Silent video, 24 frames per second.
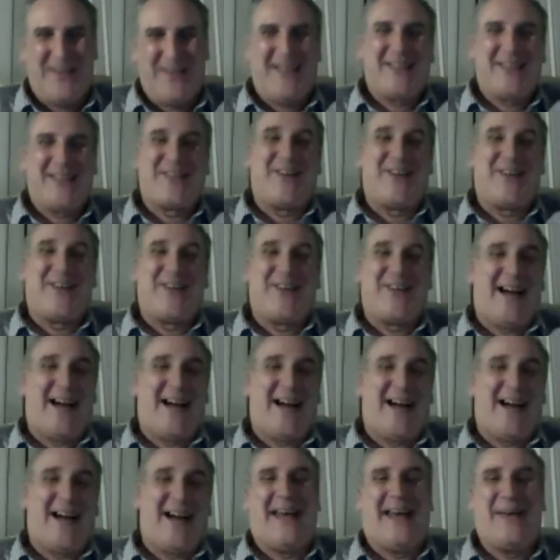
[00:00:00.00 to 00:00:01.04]

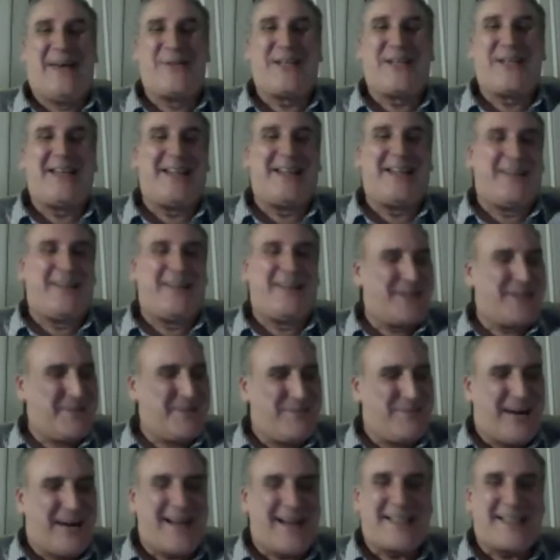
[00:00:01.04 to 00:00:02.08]
was
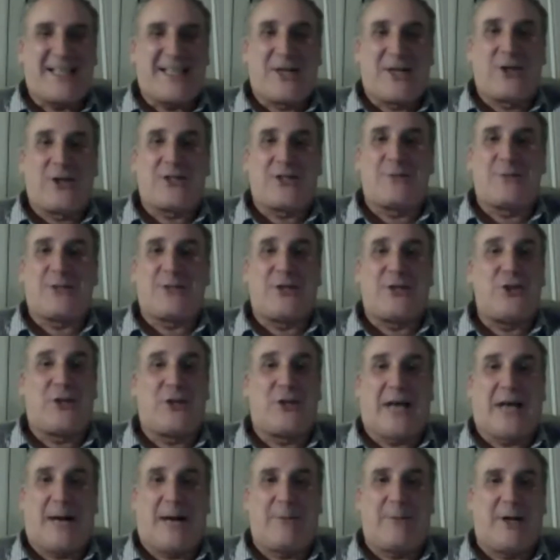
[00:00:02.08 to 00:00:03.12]
embarrassing because it was a new
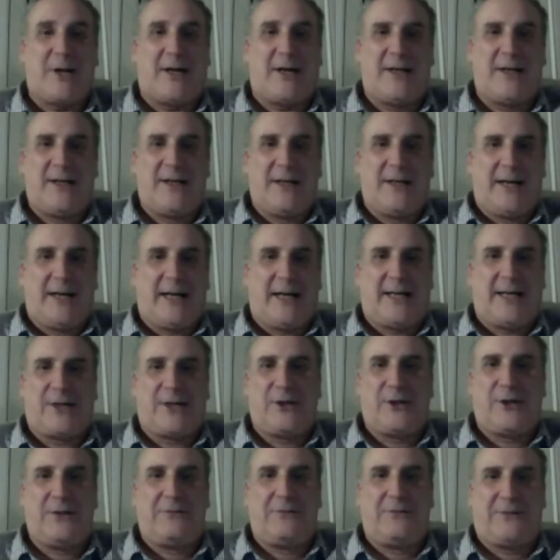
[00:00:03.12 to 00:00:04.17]
camera. And I
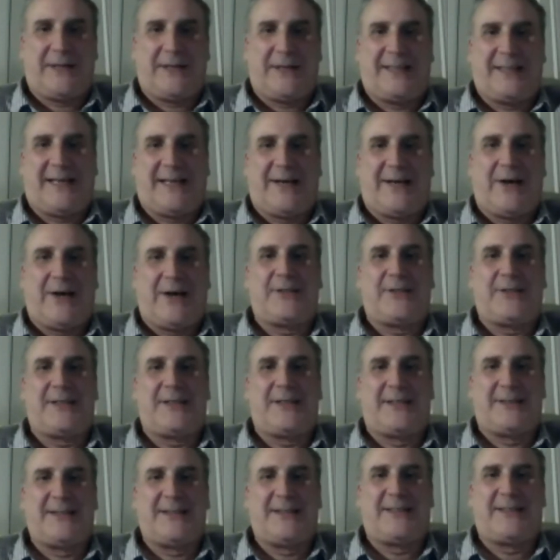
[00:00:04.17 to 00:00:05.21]
couldn't find out how to
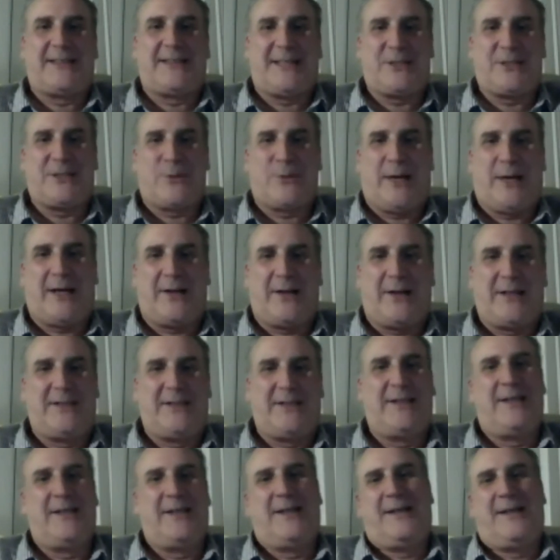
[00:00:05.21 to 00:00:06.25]
delete it as well. And
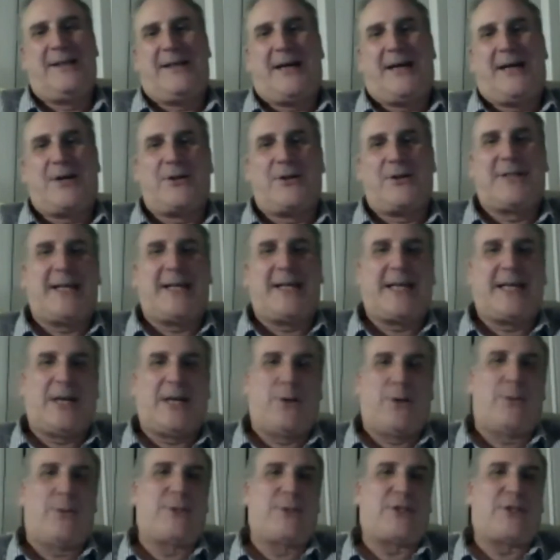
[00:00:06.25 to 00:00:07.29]
I got taken away
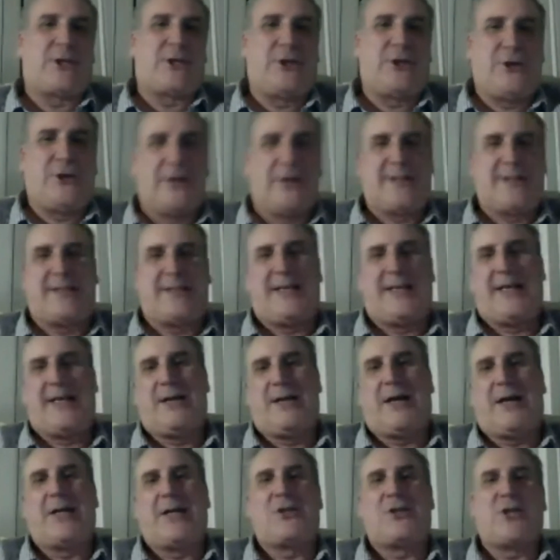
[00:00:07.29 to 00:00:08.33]
with security and
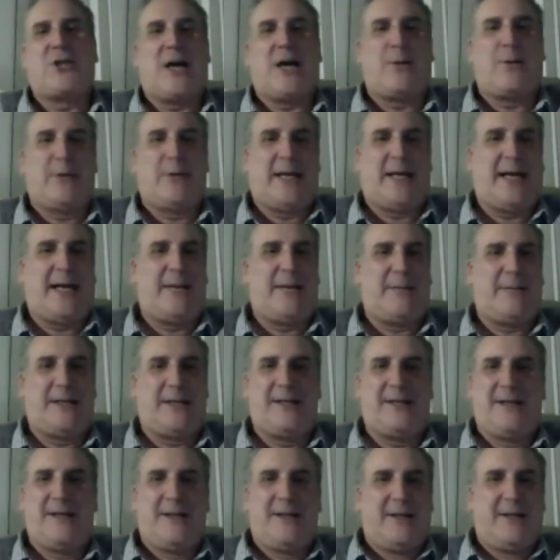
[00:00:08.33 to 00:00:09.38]
had a chat with them. And
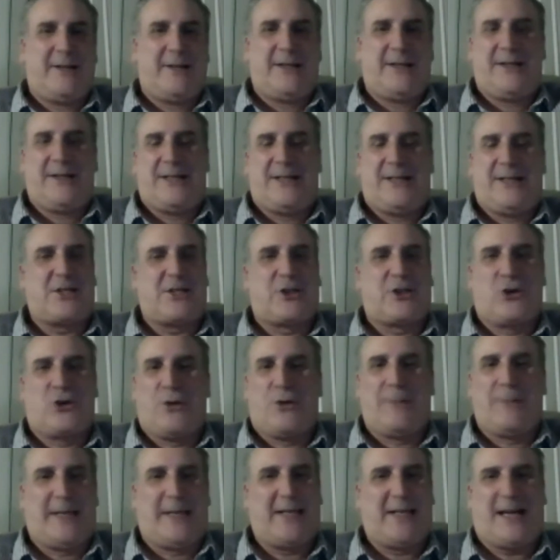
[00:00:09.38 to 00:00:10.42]
they just told
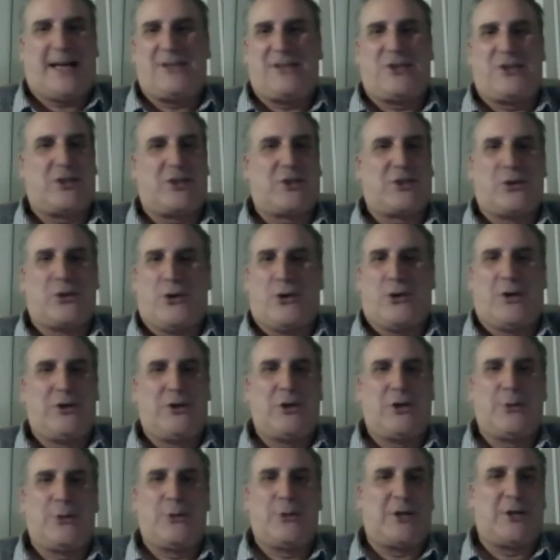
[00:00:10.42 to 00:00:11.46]
me, yeah, just go on, do
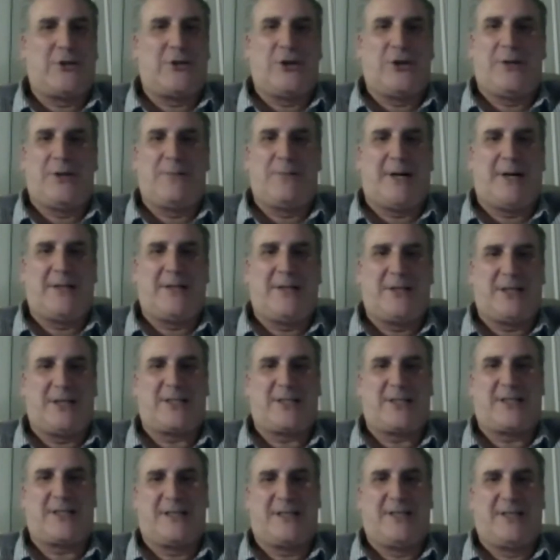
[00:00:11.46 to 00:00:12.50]
what you're doing, but
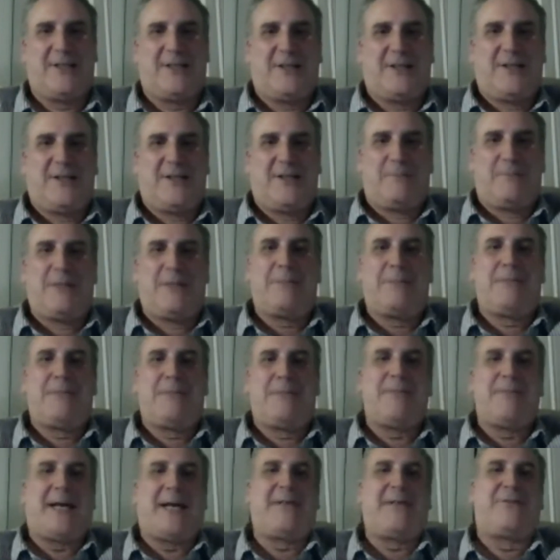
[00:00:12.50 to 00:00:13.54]
just be
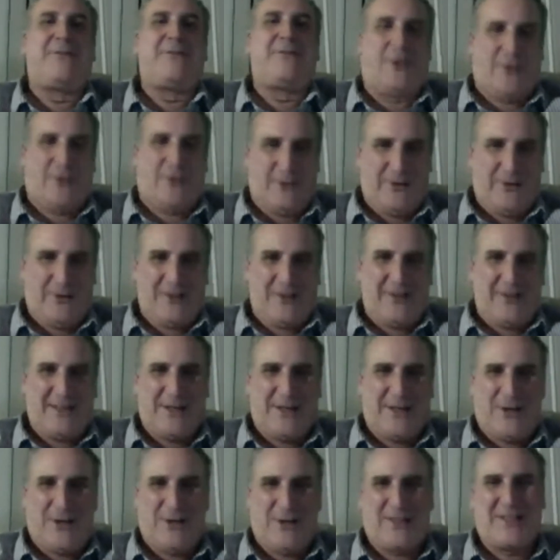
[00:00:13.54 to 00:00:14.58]
mindful, you know.
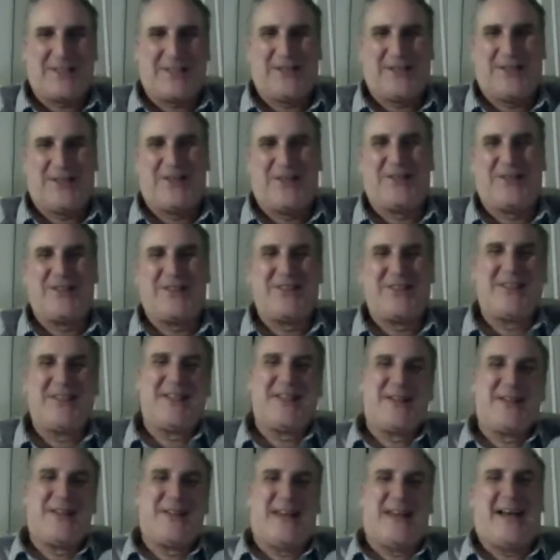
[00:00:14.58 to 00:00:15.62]
So
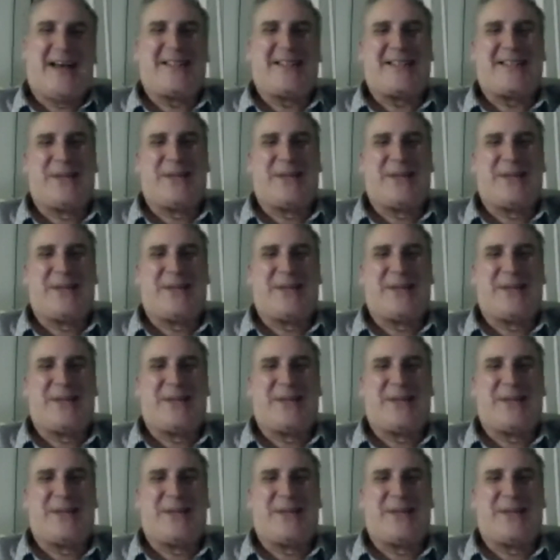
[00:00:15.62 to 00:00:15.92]
that's the